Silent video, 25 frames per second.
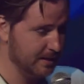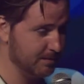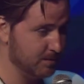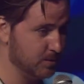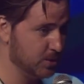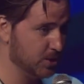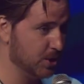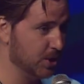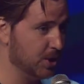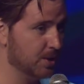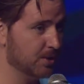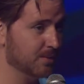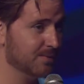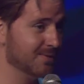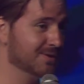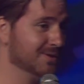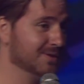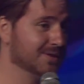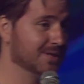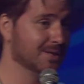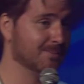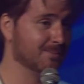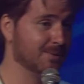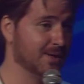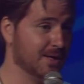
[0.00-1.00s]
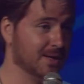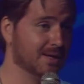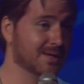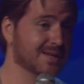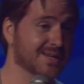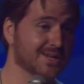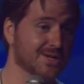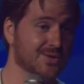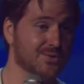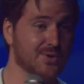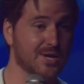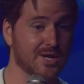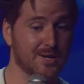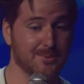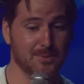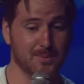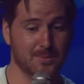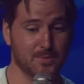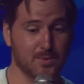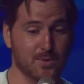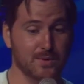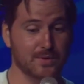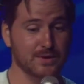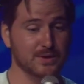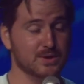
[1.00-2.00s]
I'm sure there's going to be an incredible
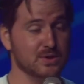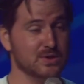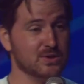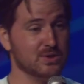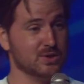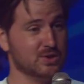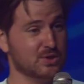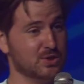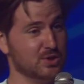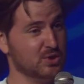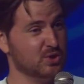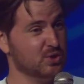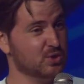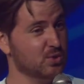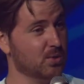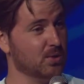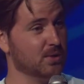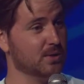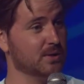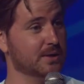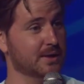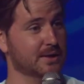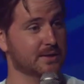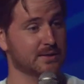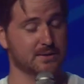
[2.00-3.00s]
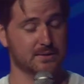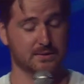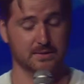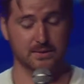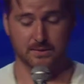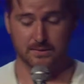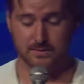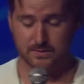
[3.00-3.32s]
more. This is just a short list.